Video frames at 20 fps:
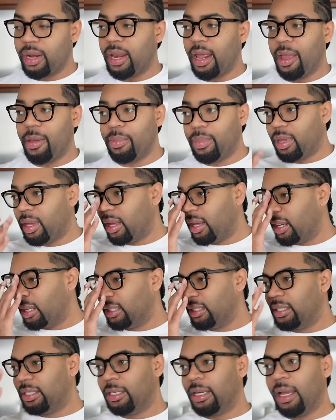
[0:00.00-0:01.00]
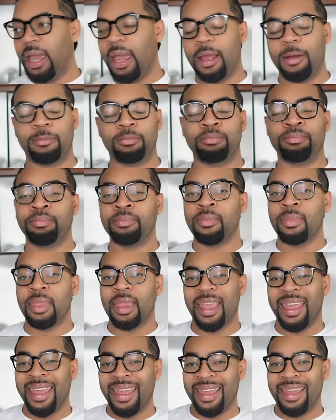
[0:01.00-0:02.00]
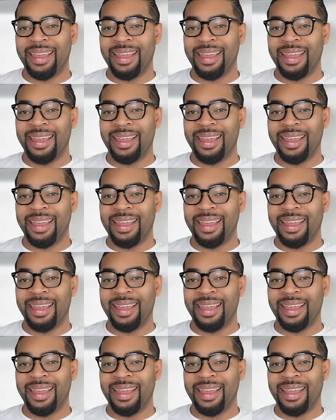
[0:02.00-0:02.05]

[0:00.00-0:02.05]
day because, hey, it